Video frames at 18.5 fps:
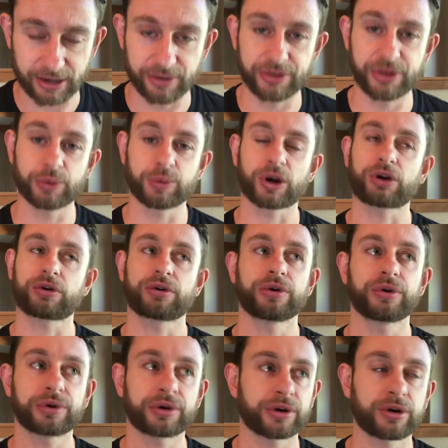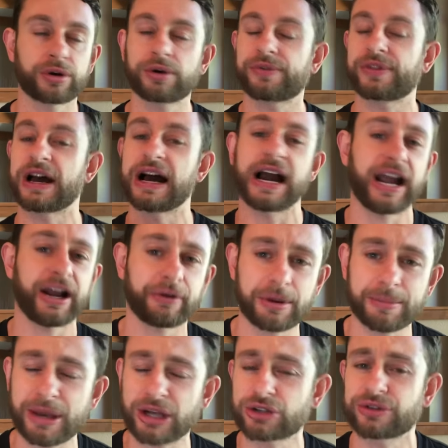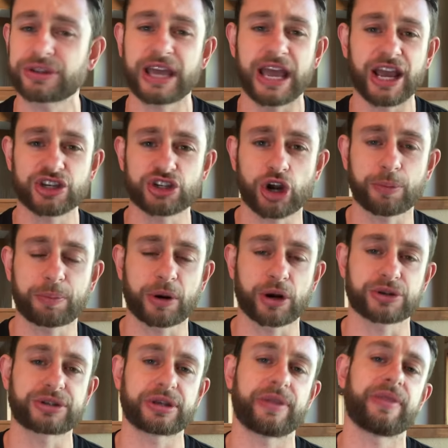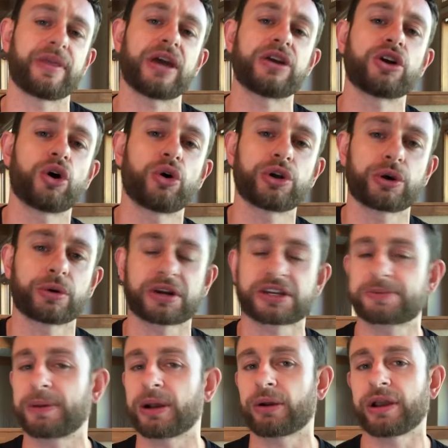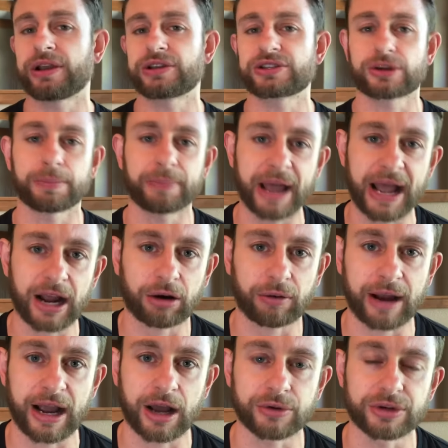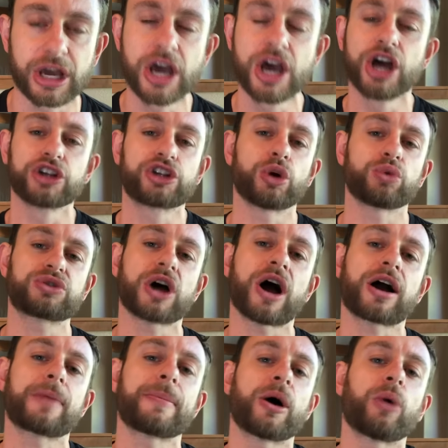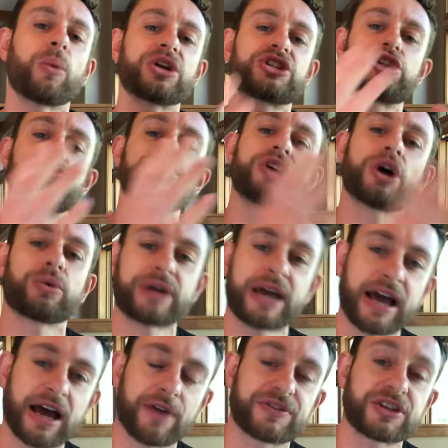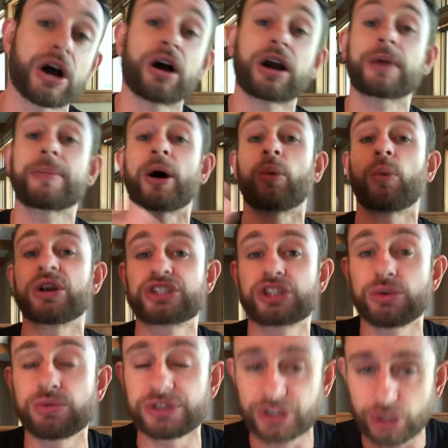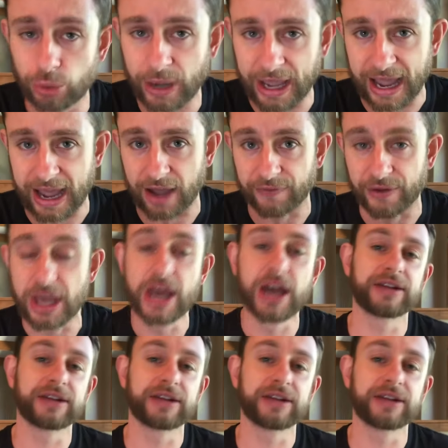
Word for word: The recruiter, the hiring manager, the HR person, they know your experience or background. Don't talk about what you don't have. Talk about what you do have.